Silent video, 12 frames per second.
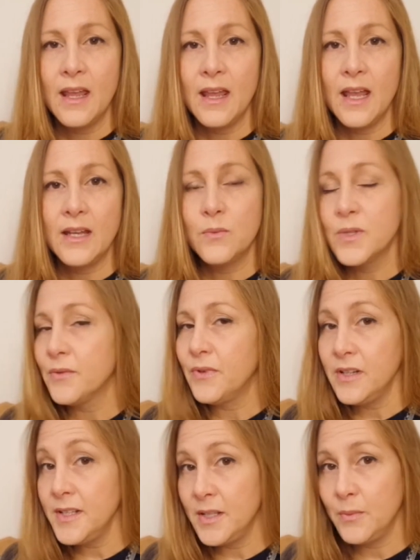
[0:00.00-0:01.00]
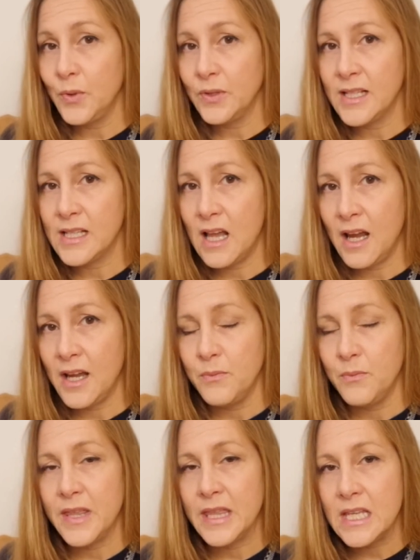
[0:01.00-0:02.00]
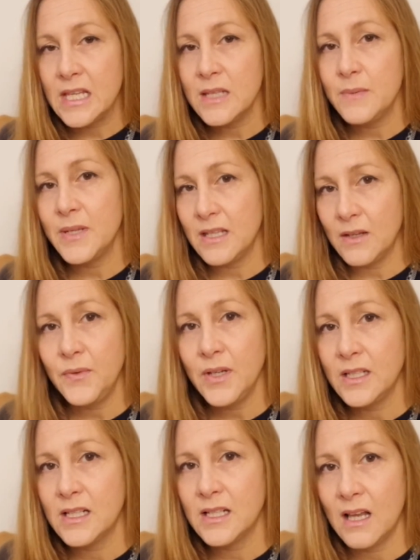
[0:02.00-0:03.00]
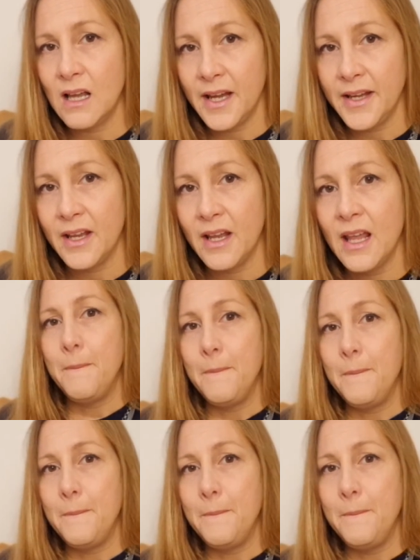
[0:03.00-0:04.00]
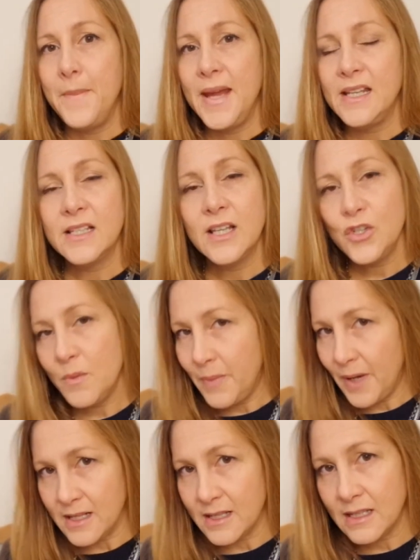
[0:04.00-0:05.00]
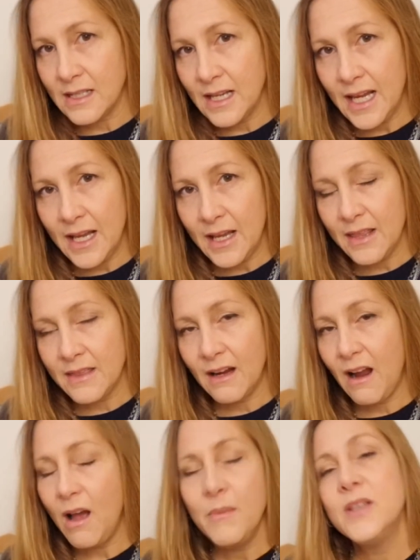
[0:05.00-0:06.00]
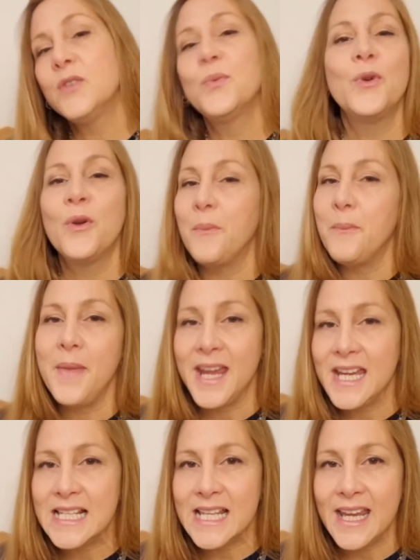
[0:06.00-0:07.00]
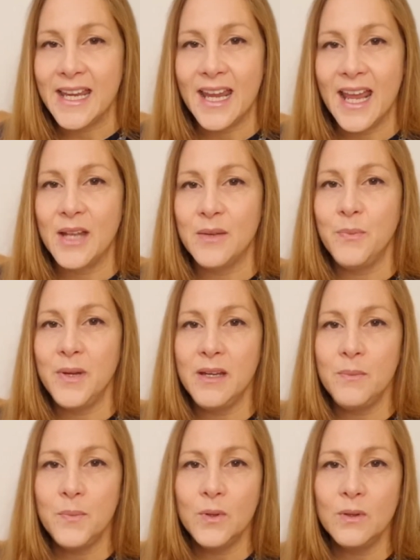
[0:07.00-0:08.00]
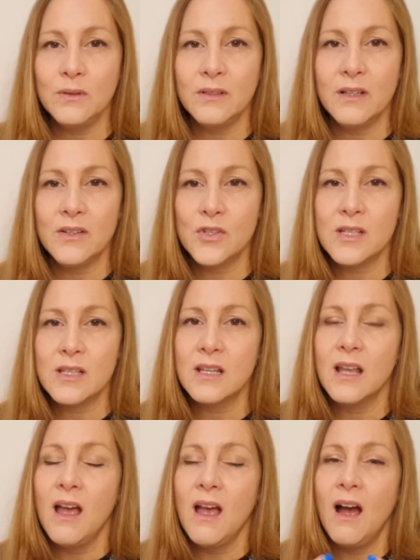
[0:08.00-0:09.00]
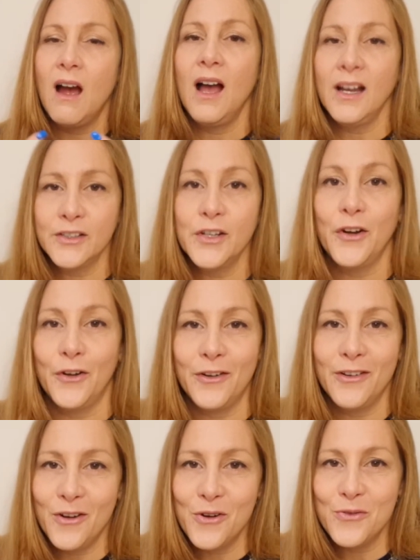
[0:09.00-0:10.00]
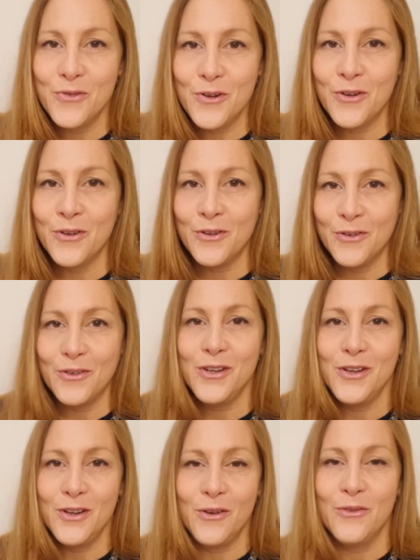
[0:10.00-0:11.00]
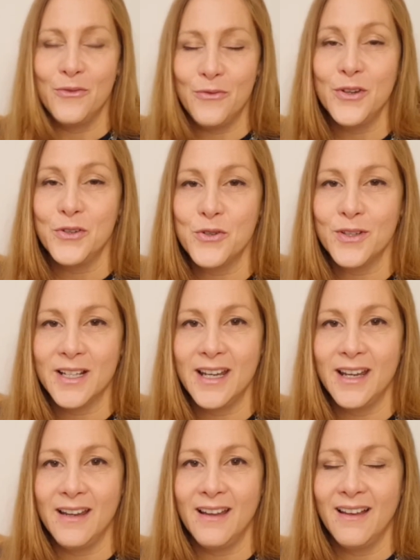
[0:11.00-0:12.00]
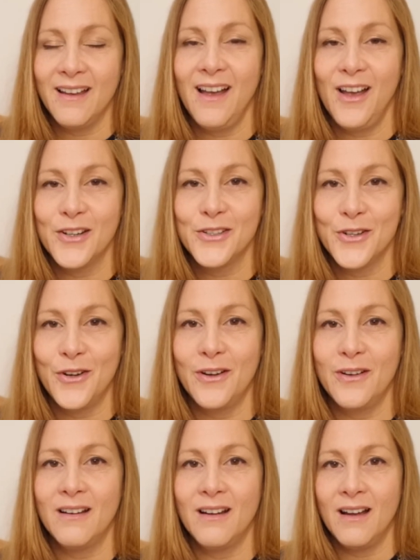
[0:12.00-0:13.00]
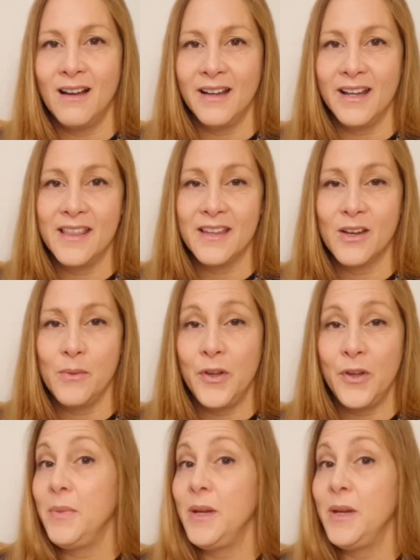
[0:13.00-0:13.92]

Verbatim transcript: And it was a very simple design, but this specific design made such a buzz. The comments were amazing and people just hugged her over, you know, virtually hugged her in the community.